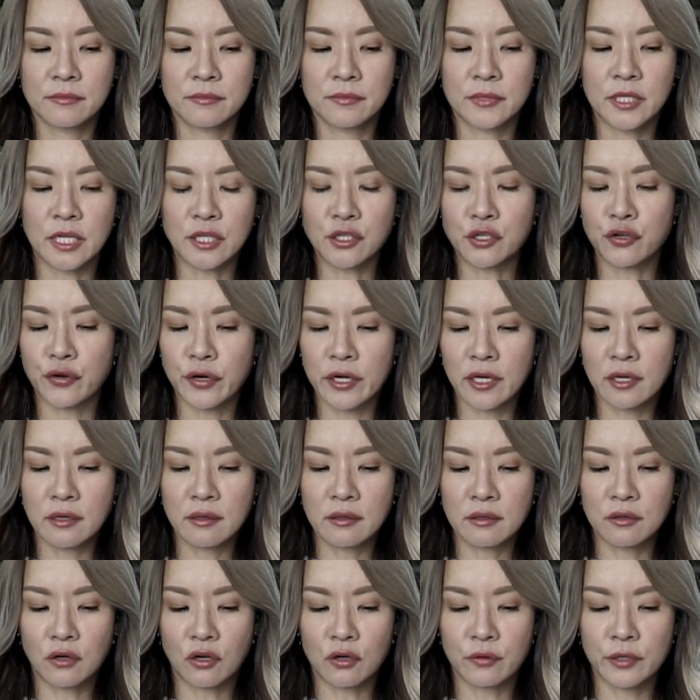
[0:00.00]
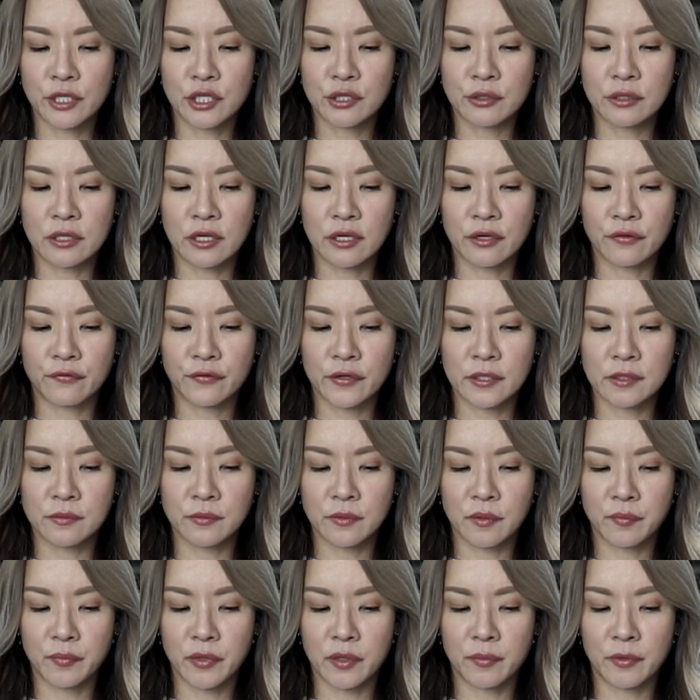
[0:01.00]
sunscreen. Not quite sure the difference
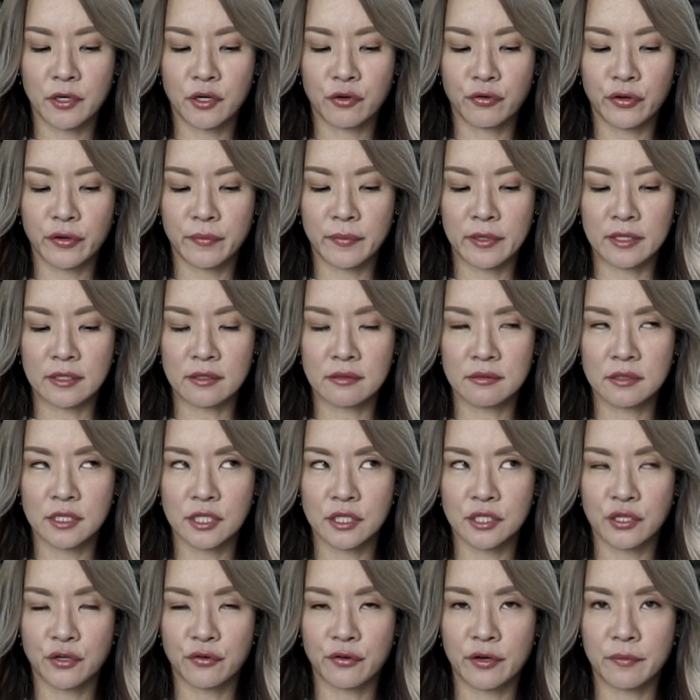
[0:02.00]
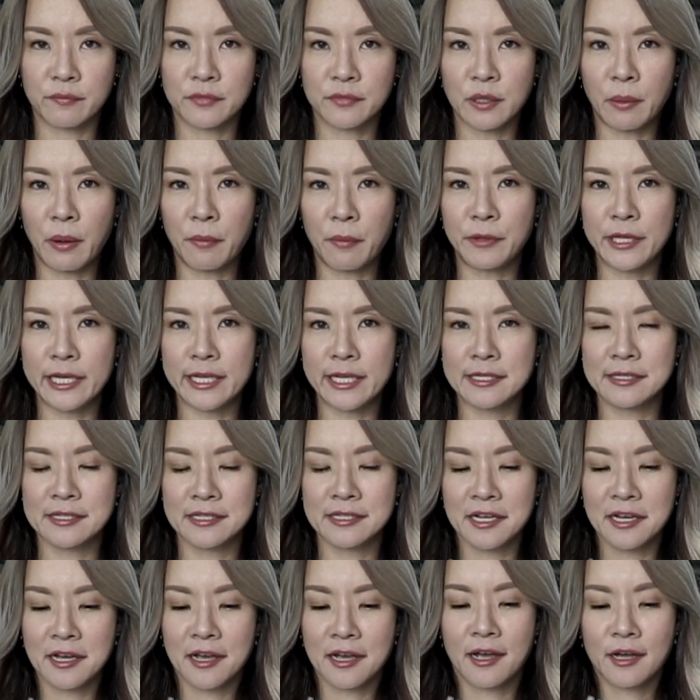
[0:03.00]
between BB cream and CC cream. Someone
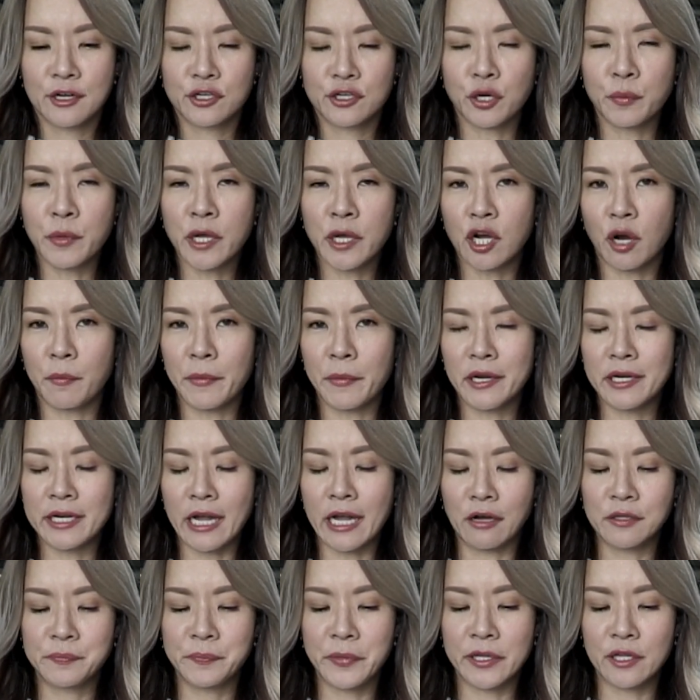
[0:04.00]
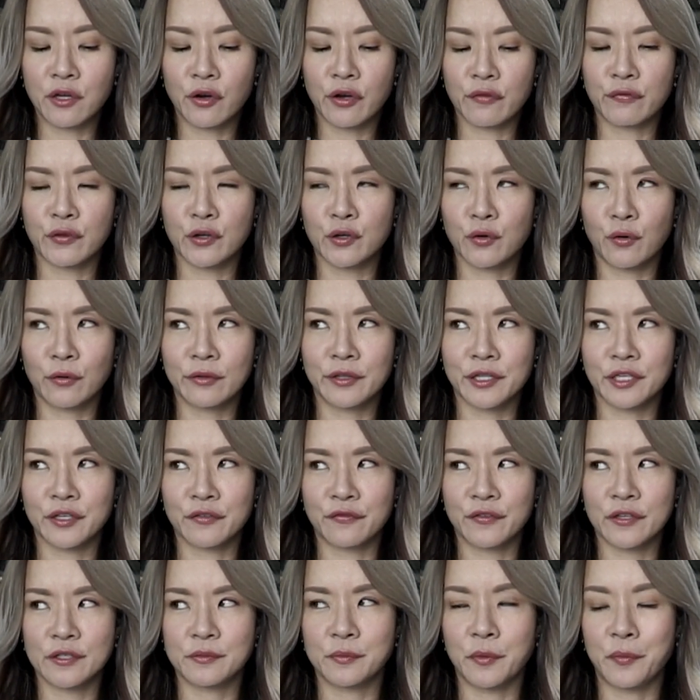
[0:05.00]
please drop me a comment down below if you know the
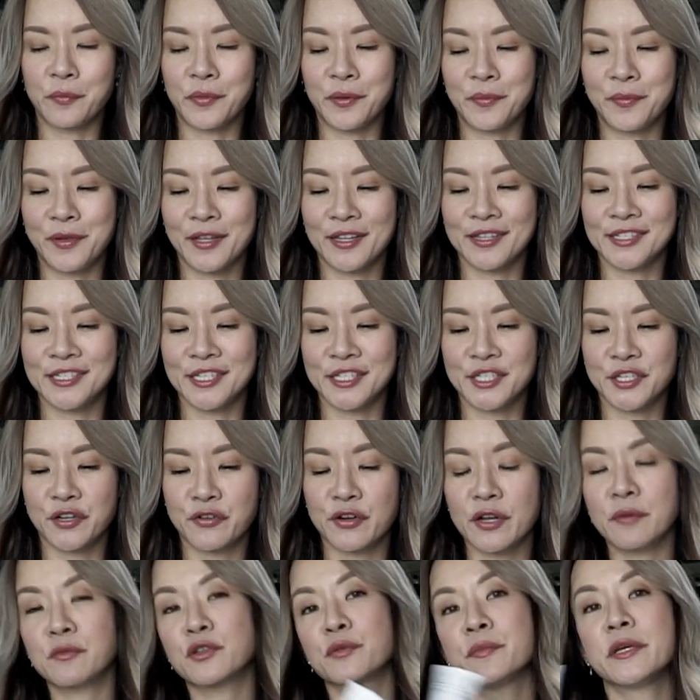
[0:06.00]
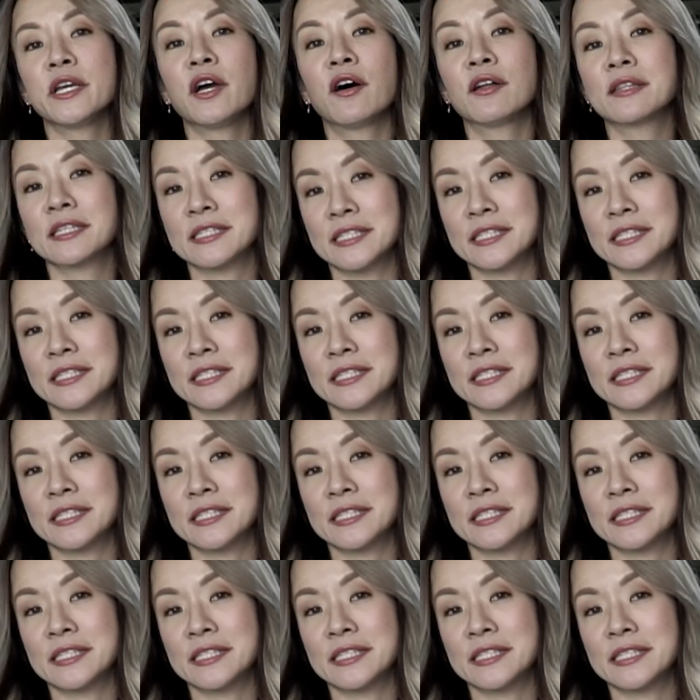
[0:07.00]
difference between BB and CC cream. To me, all the